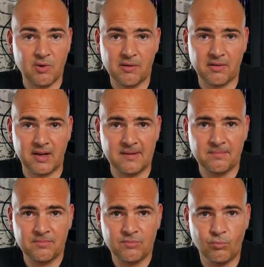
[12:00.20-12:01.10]
worth it?
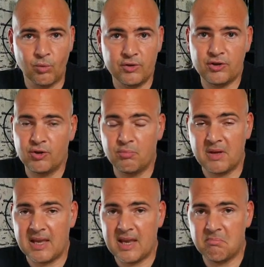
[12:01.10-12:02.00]
Would you
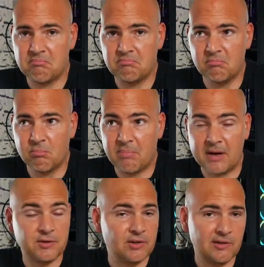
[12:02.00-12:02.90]
be
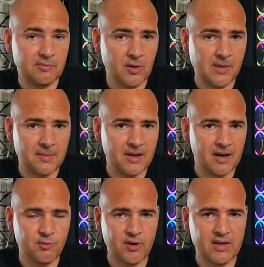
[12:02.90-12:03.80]
better served by maybe
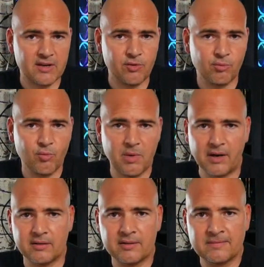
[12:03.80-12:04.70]
upgrading your
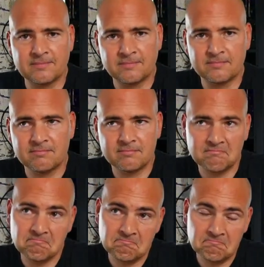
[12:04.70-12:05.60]
broadband?
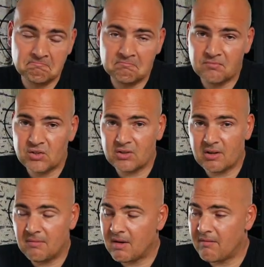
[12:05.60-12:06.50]
It's
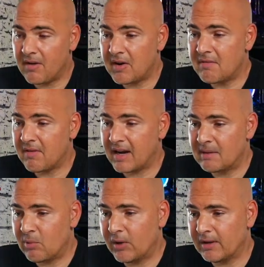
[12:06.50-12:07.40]
a very
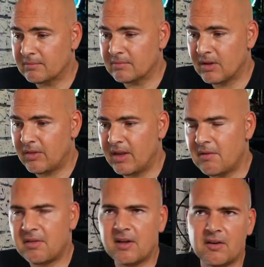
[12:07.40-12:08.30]
valid point. The
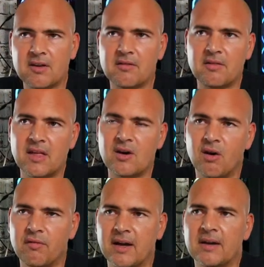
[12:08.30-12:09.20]
only thing I can think
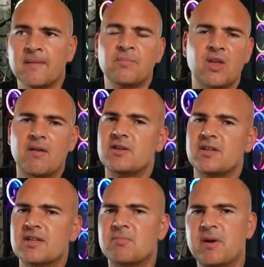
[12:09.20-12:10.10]
of, and I've
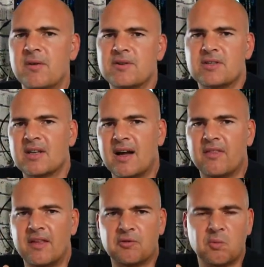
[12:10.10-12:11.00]
actually experienced
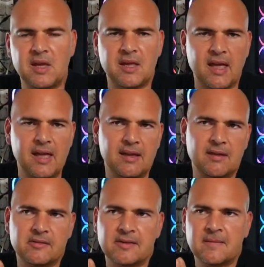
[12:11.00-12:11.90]
that this week,
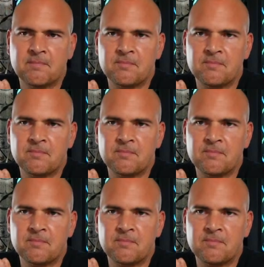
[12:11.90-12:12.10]
is